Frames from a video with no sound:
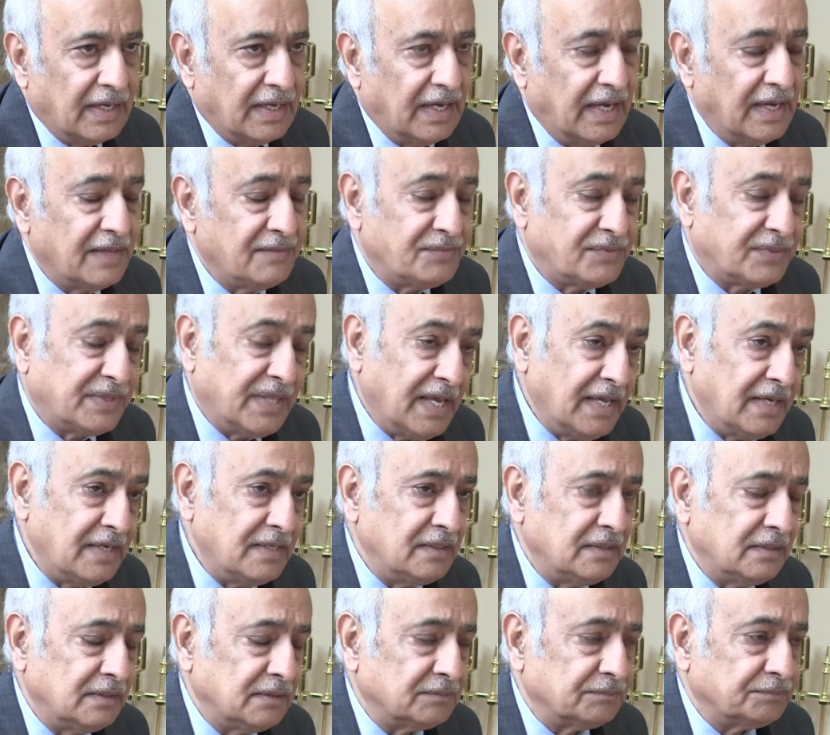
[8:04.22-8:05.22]
And
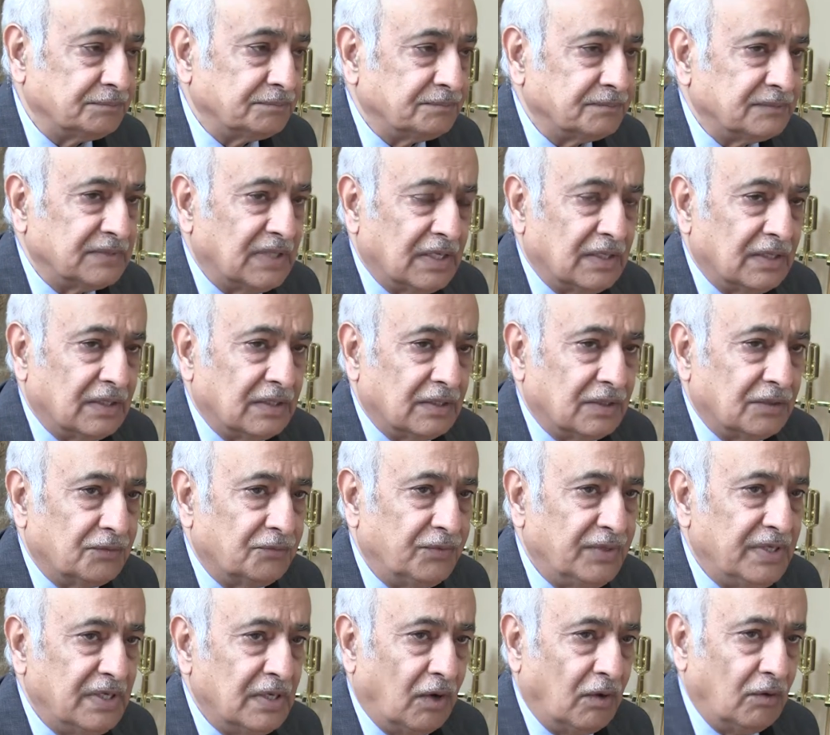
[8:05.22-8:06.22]
then
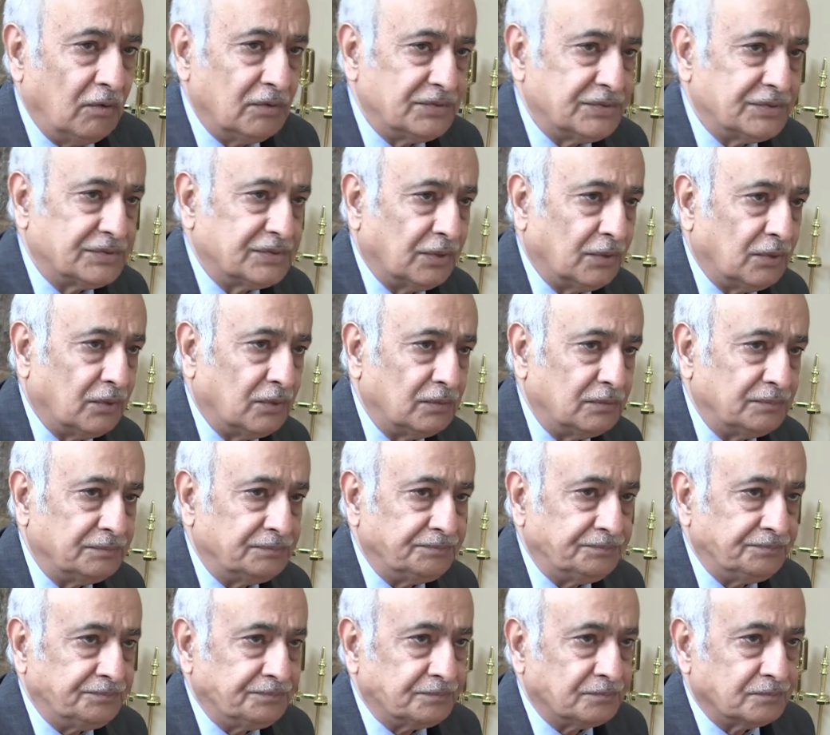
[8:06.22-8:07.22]
we also
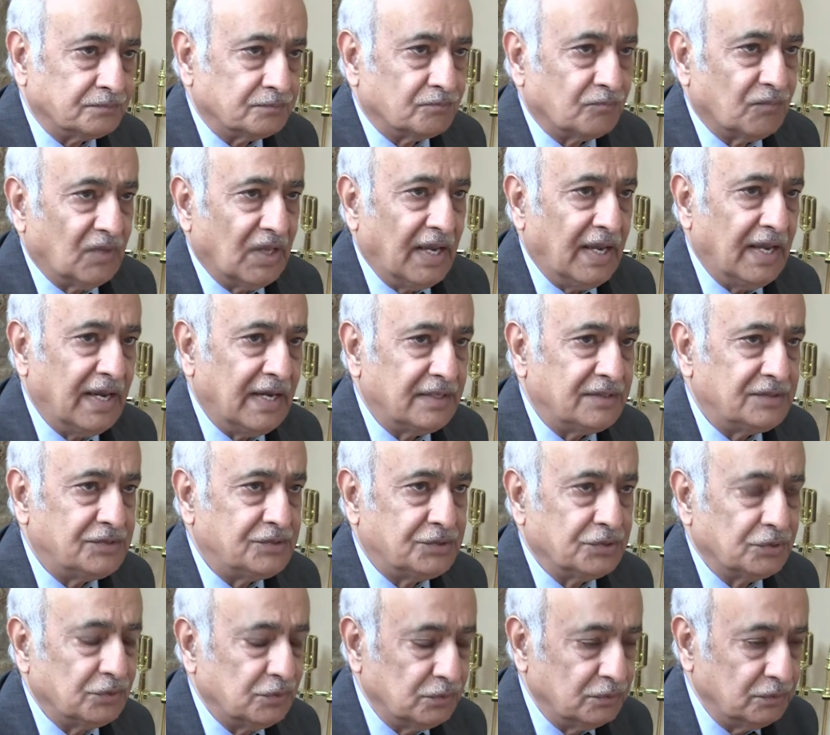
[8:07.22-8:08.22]

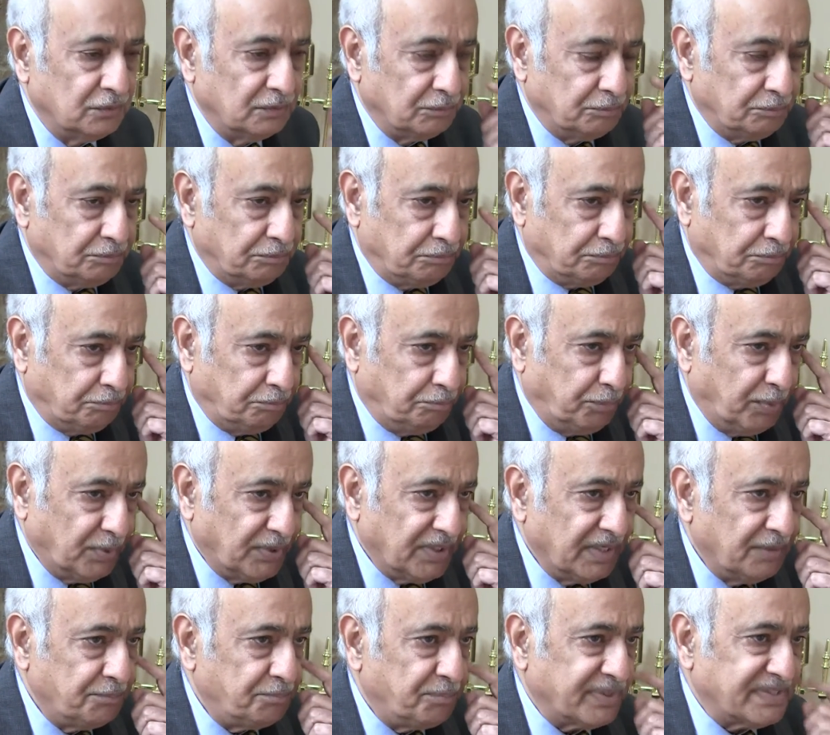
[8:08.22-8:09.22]
had to
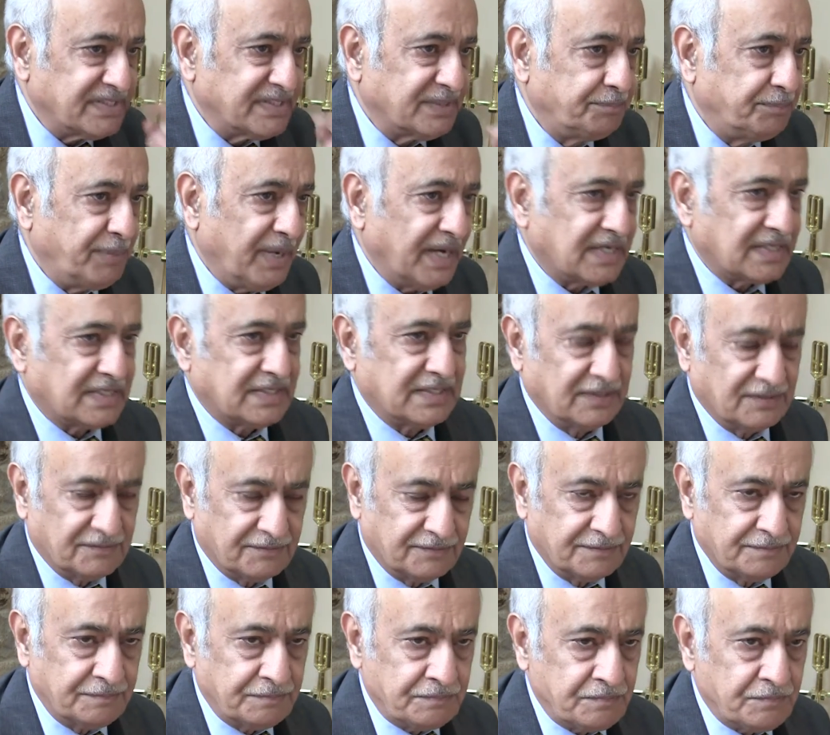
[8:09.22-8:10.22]
put in
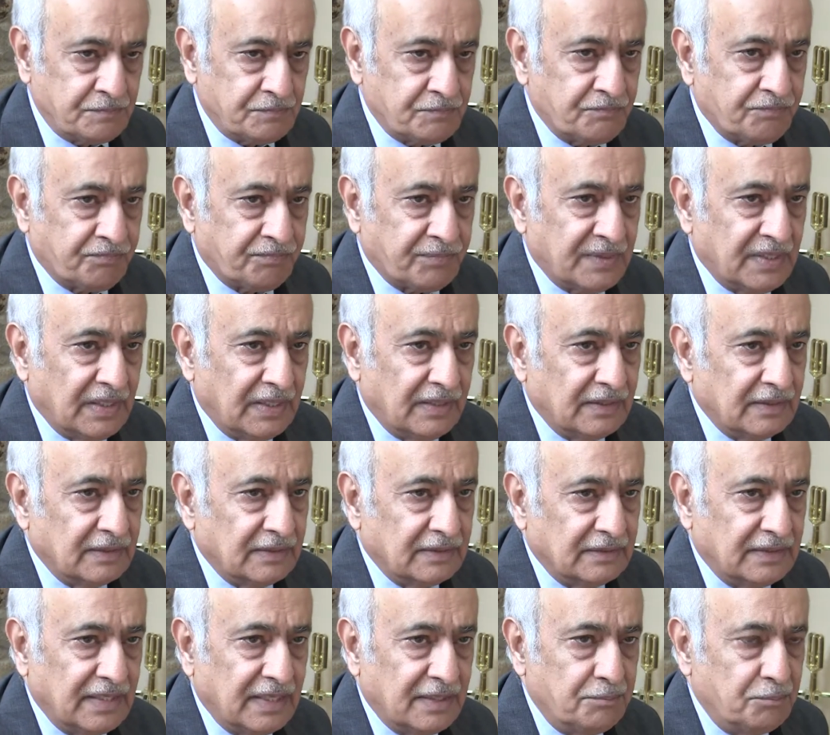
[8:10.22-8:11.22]
perspective
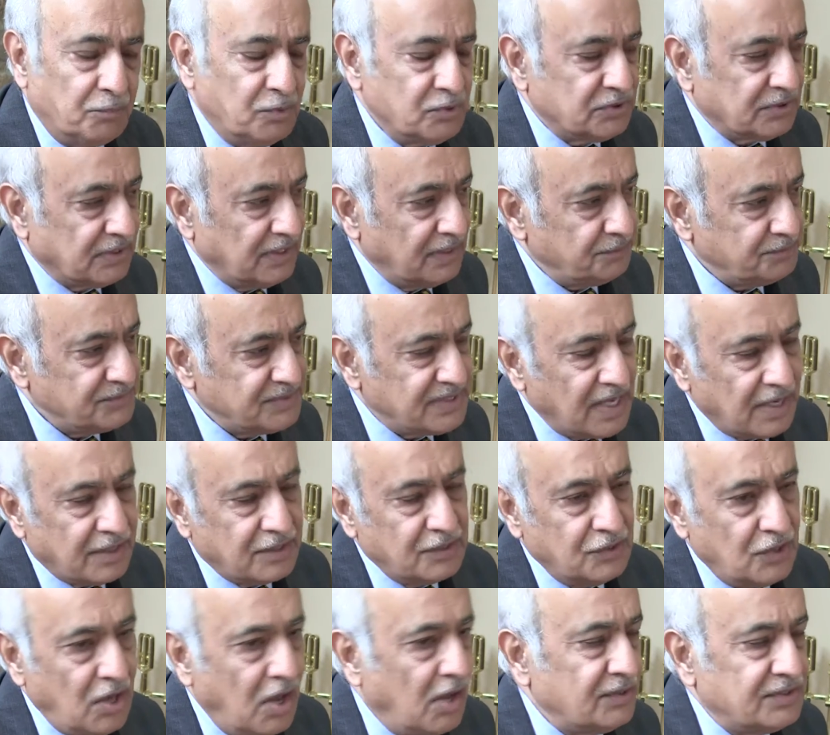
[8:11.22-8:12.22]
that Muslims are
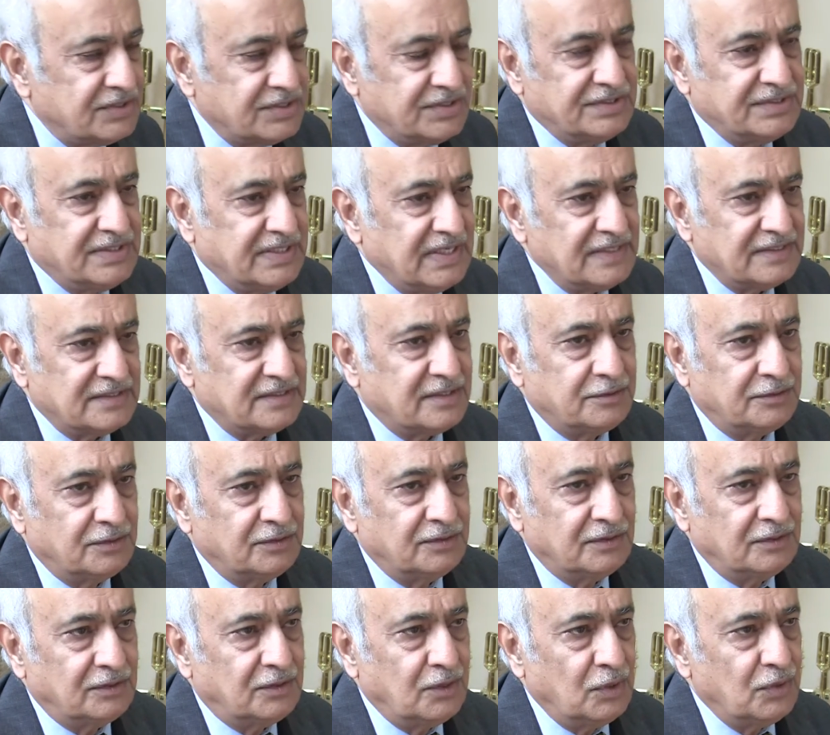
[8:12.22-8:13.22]
not just
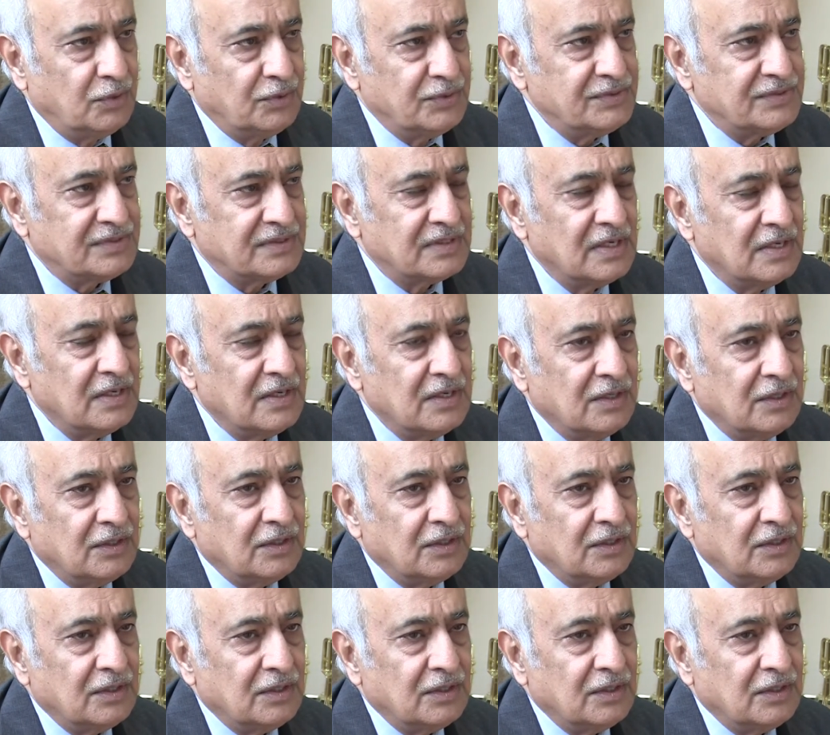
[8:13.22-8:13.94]
those